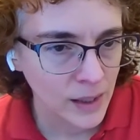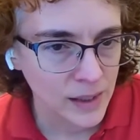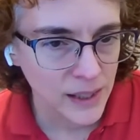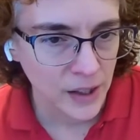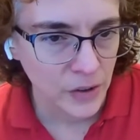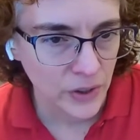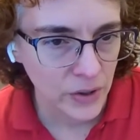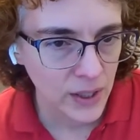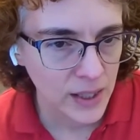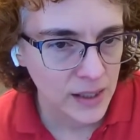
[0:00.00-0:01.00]
Zachary
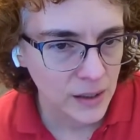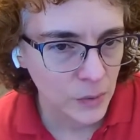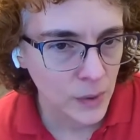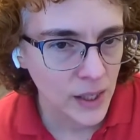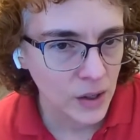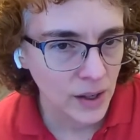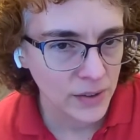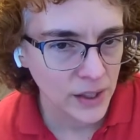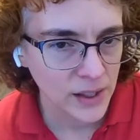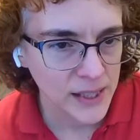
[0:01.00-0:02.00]
agreed. When he
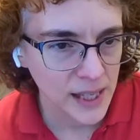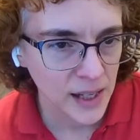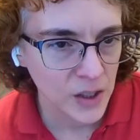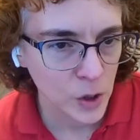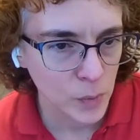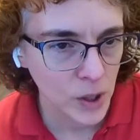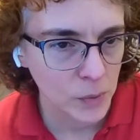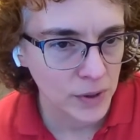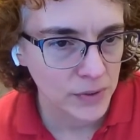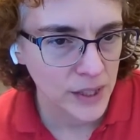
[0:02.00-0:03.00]
got there, he scanned the bar
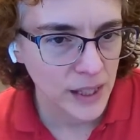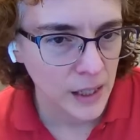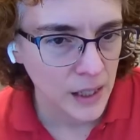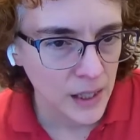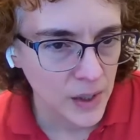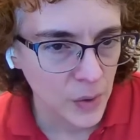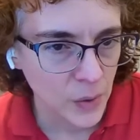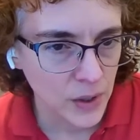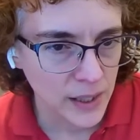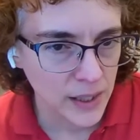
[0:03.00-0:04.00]
briefly. There
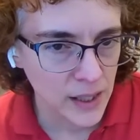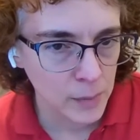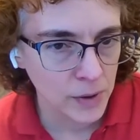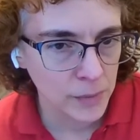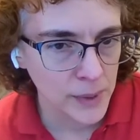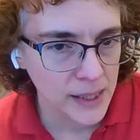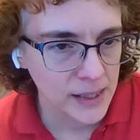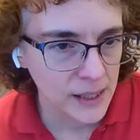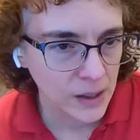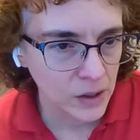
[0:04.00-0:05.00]
were only a couple of men
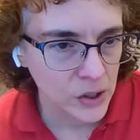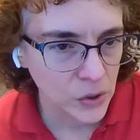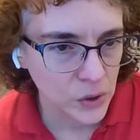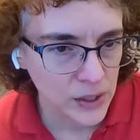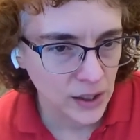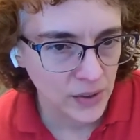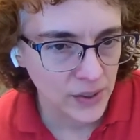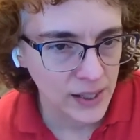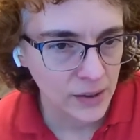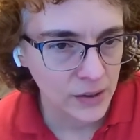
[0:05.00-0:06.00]
sitting on stools along
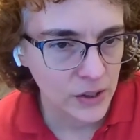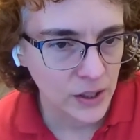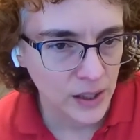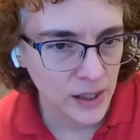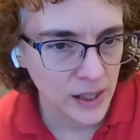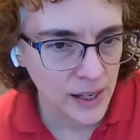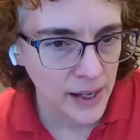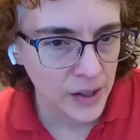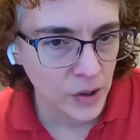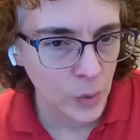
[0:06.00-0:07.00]
the counter,
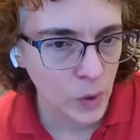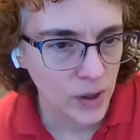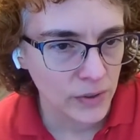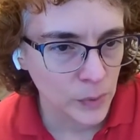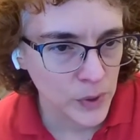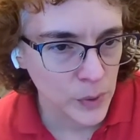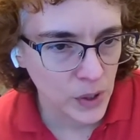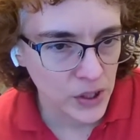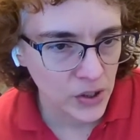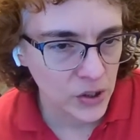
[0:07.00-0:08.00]
and only one of them was
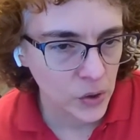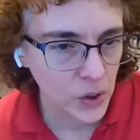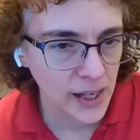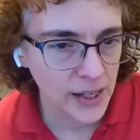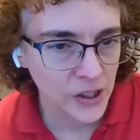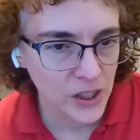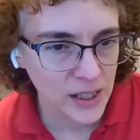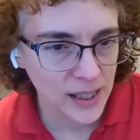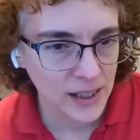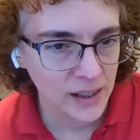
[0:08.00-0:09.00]
watching the door
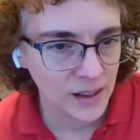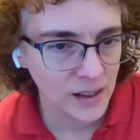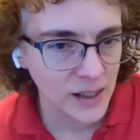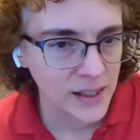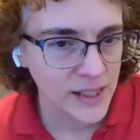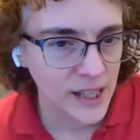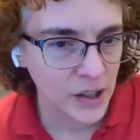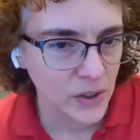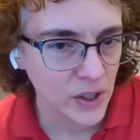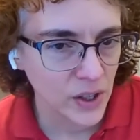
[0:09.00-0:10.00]
anxiously.
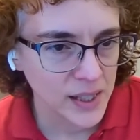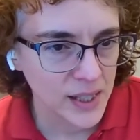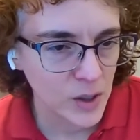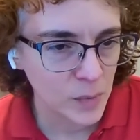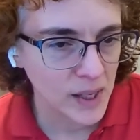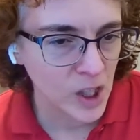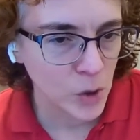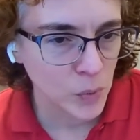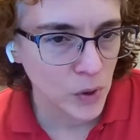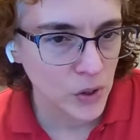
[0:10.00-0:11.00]
Zachary nodded at the man and
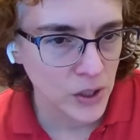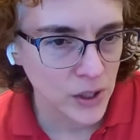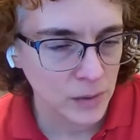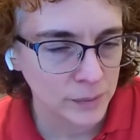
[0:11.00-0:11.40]
approached.